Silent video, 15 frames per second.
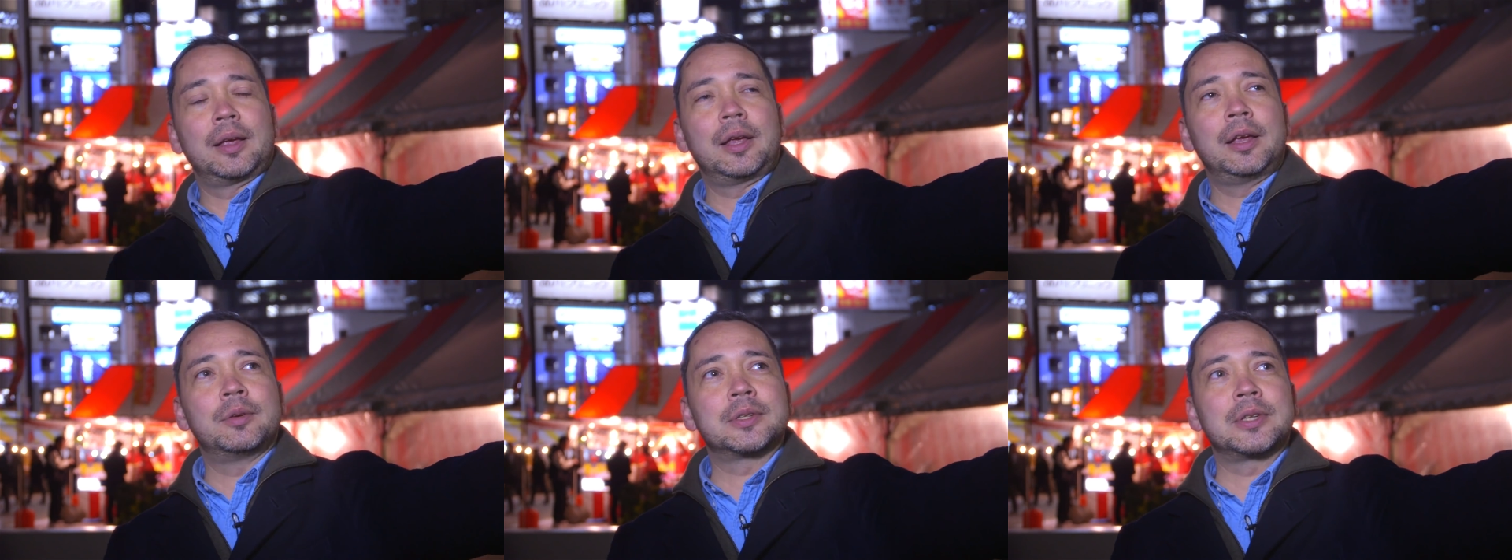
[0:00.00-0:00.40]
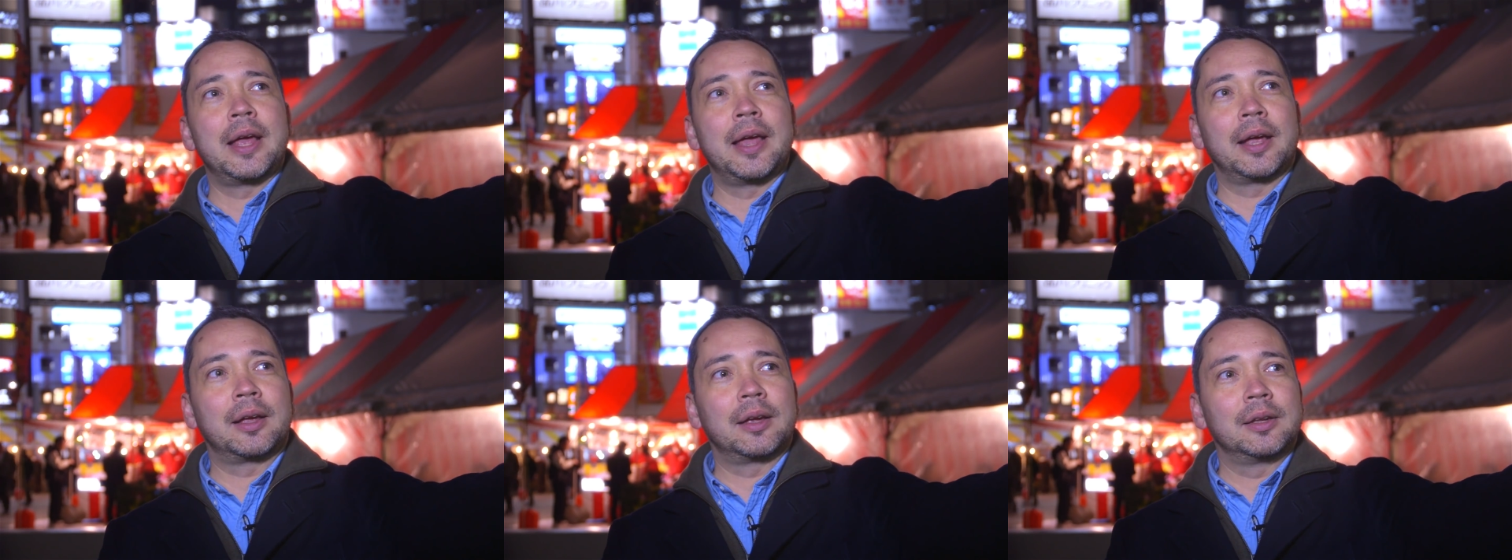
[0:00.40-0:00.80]
He was
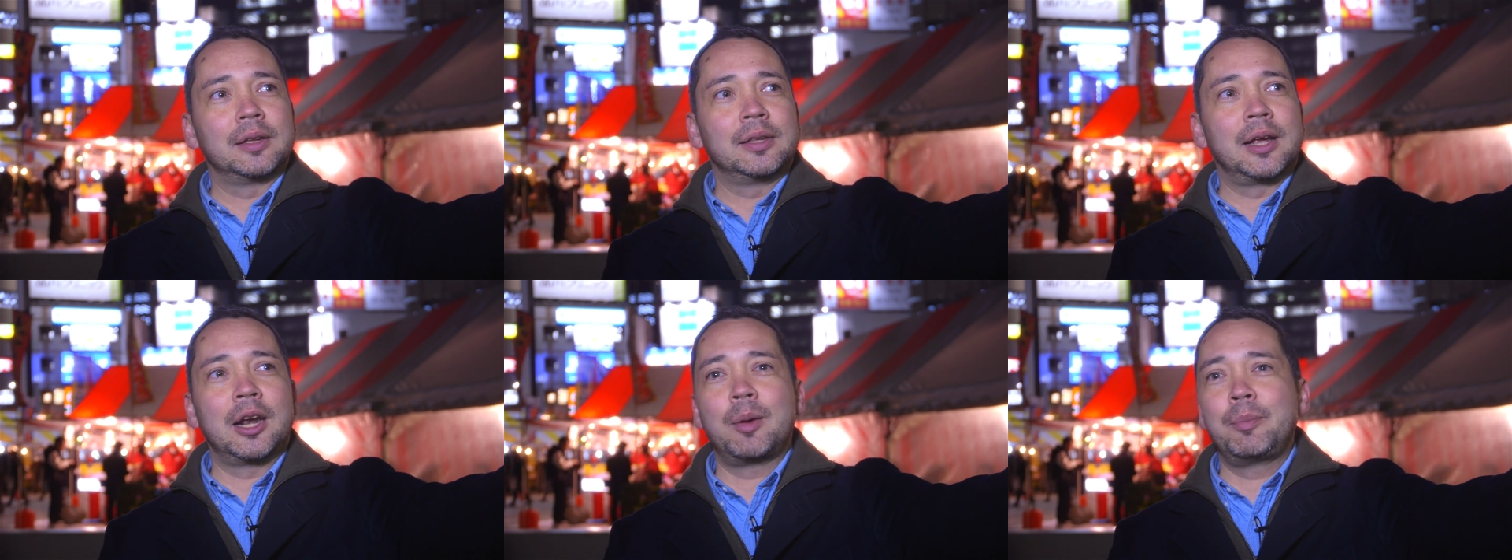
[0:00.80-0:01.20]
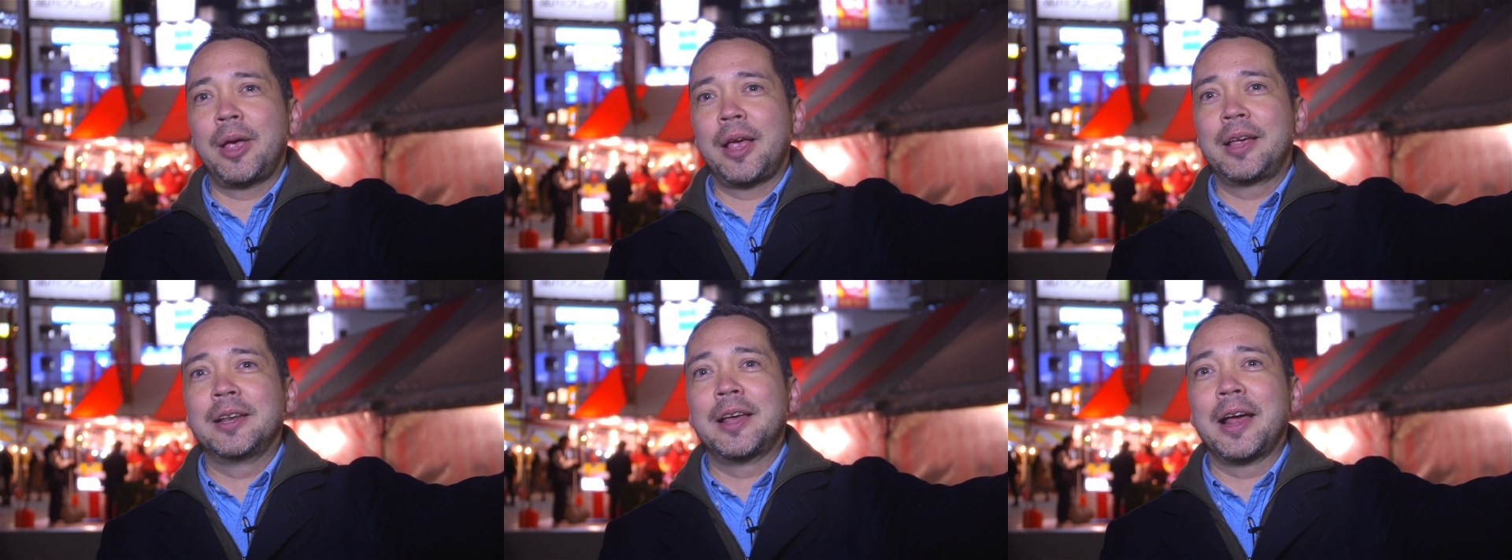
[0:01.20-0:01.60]
like,
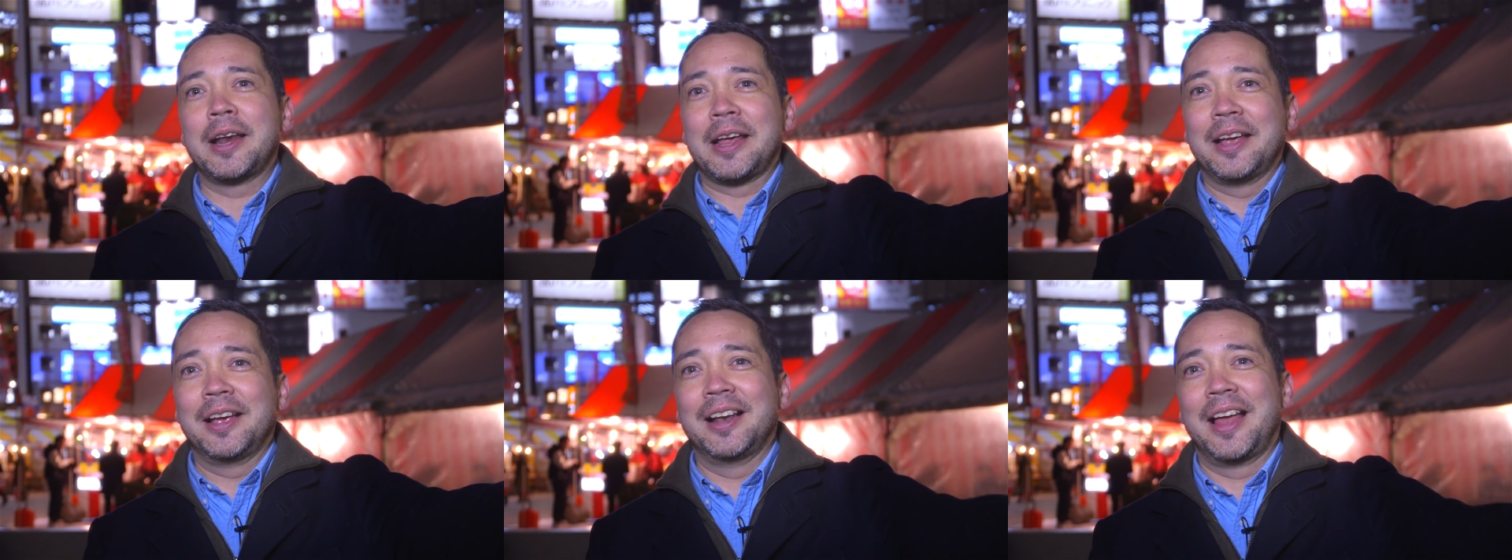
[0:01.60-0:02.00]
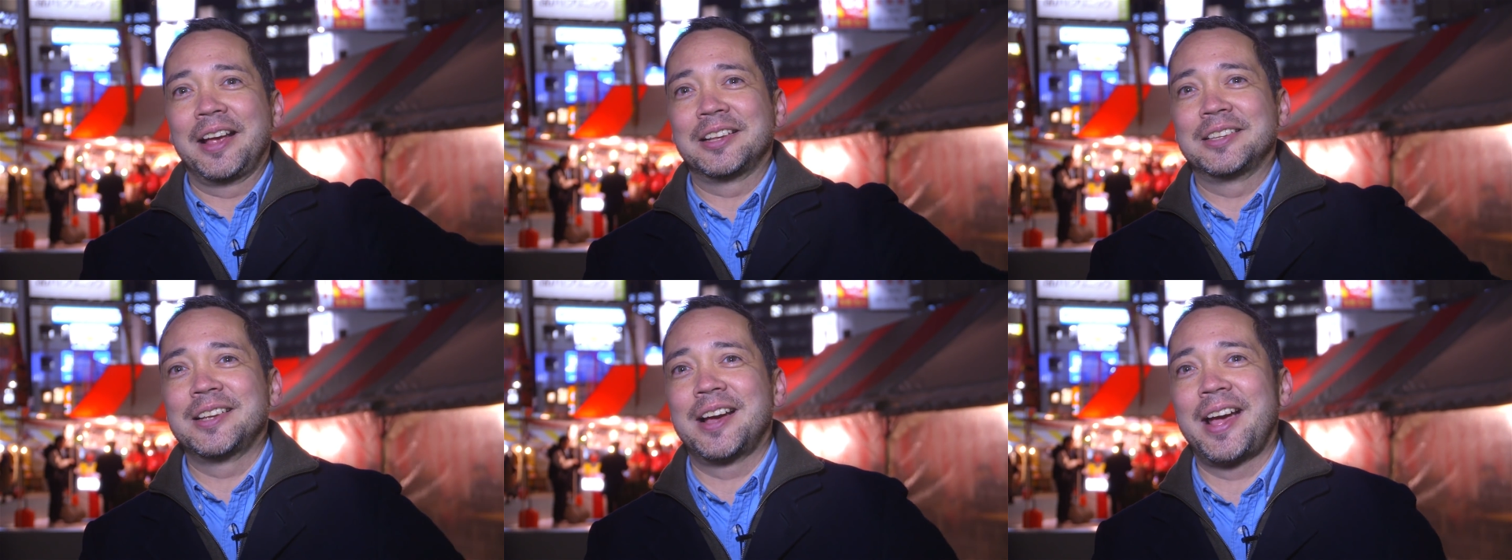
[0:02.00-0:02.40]
Naname Hidari,
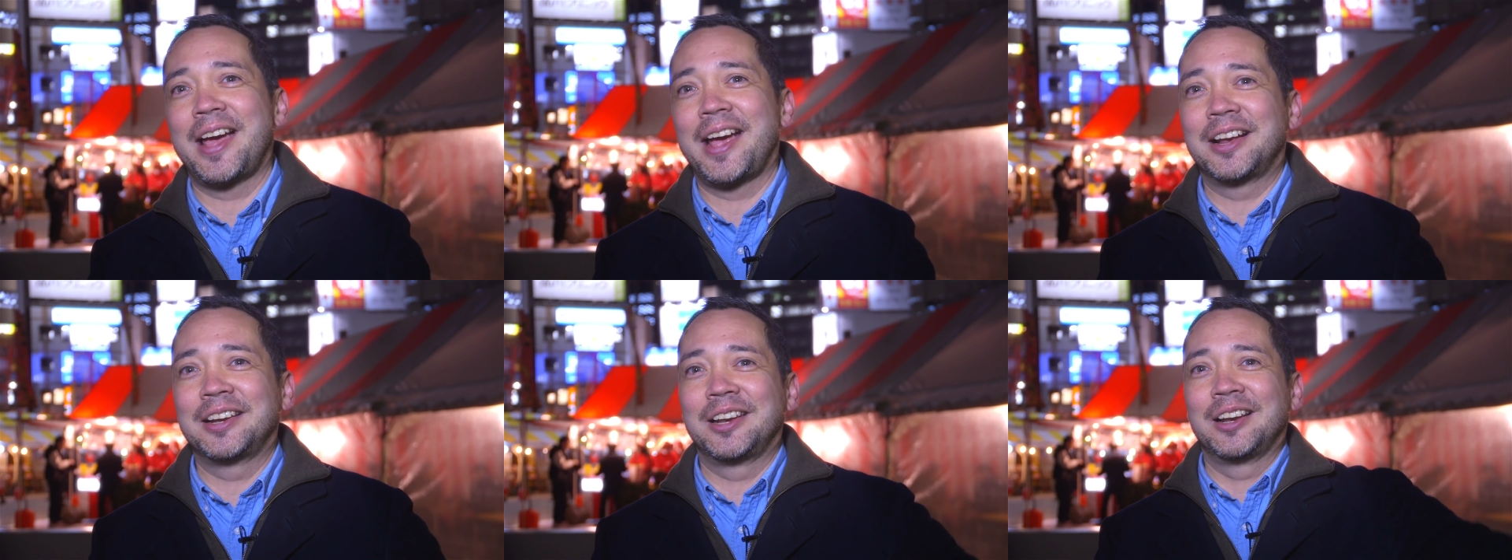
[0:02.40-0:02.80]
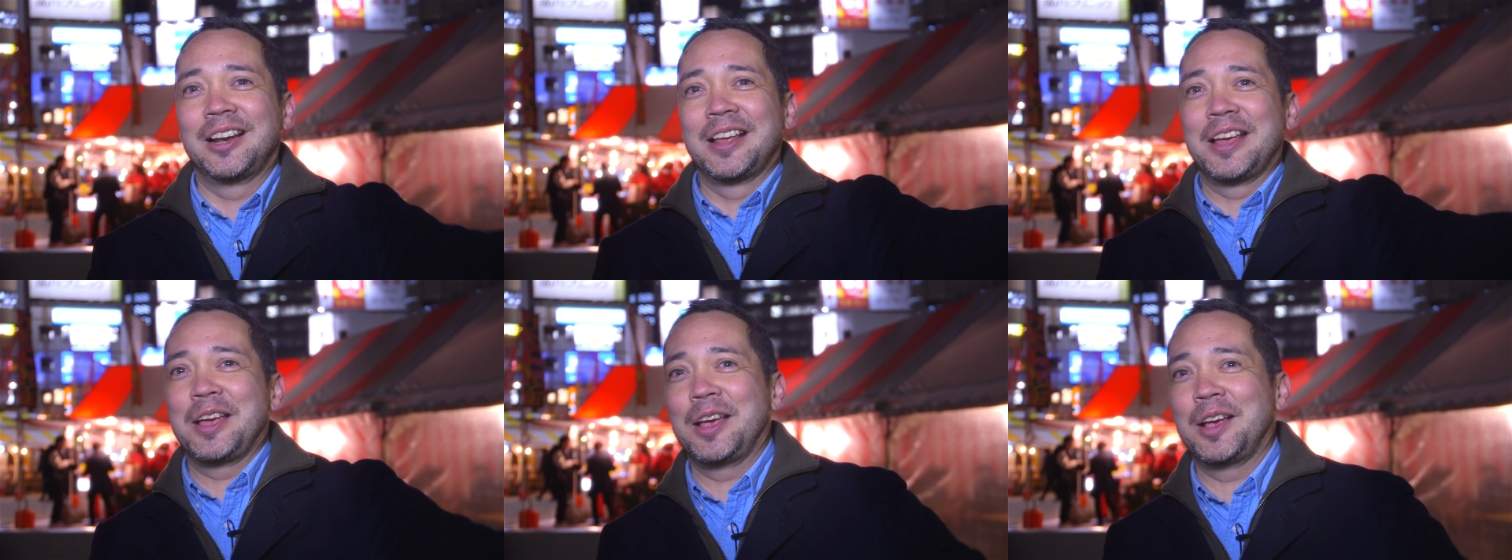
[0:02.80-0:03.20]
like
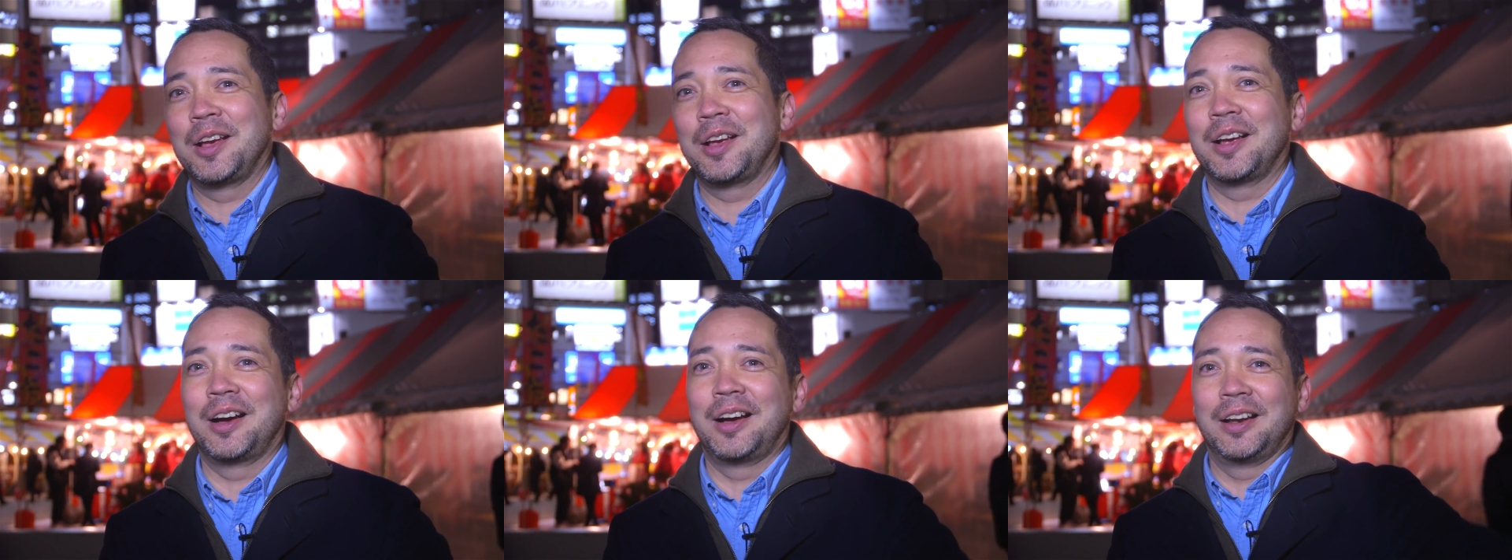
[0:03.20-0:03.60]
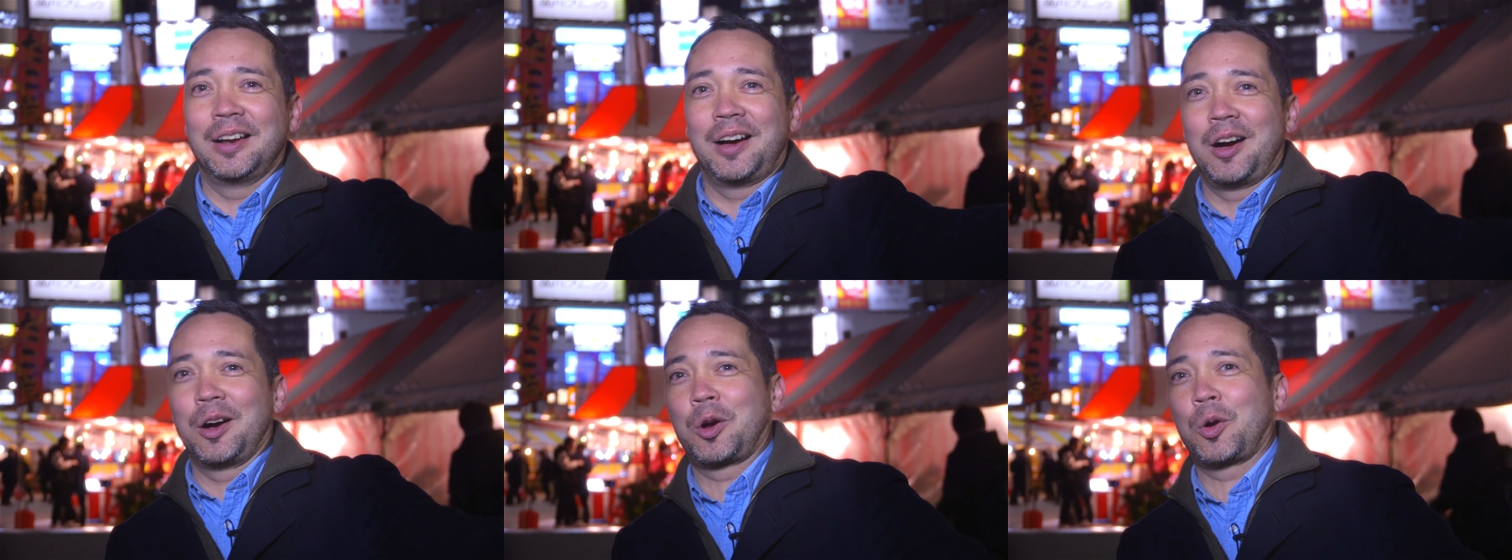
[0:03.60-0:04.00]
diagonally uh,
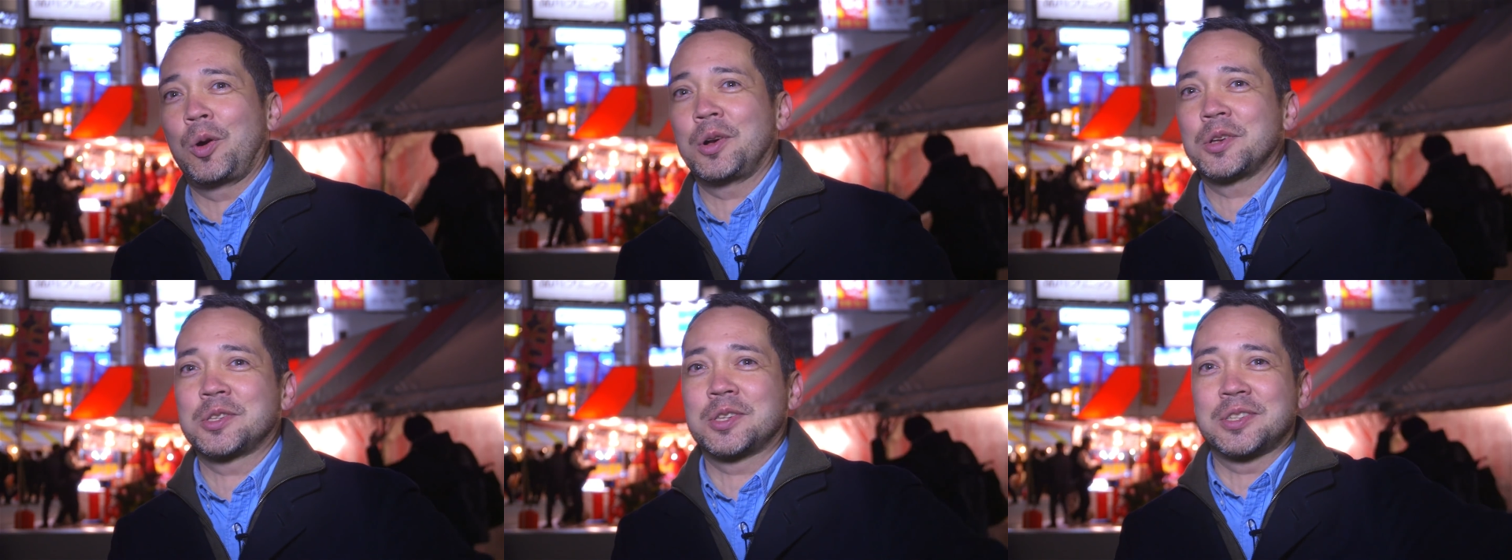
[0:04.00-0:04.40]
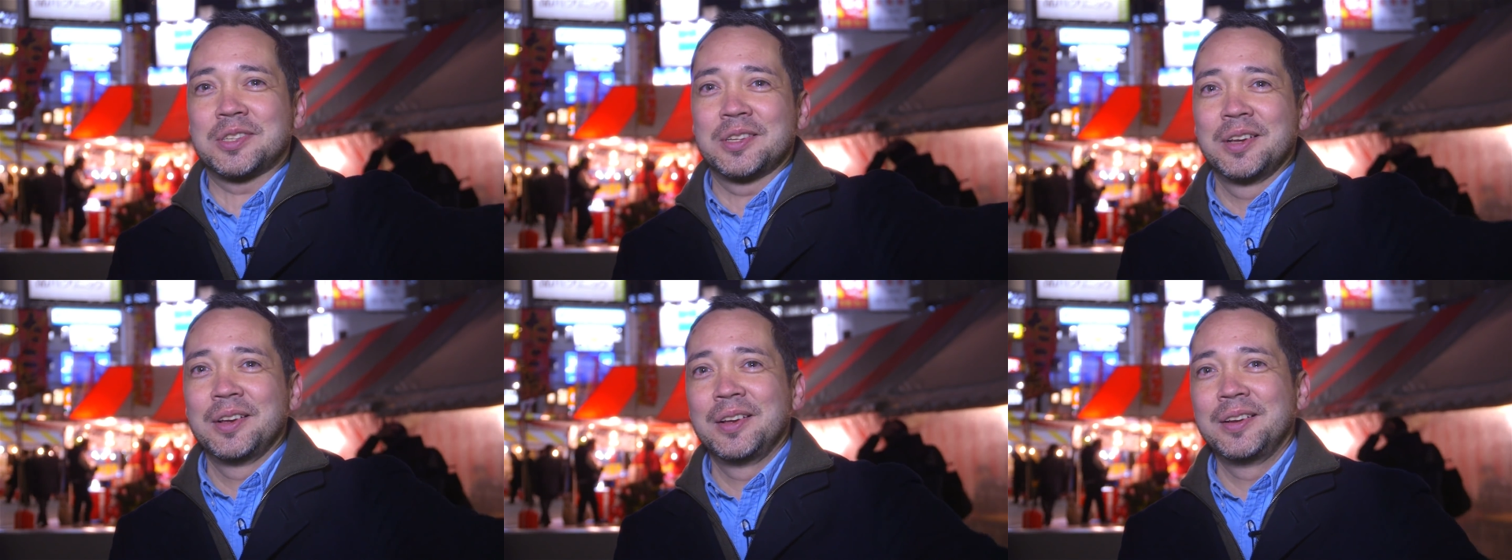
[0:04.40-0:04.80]
across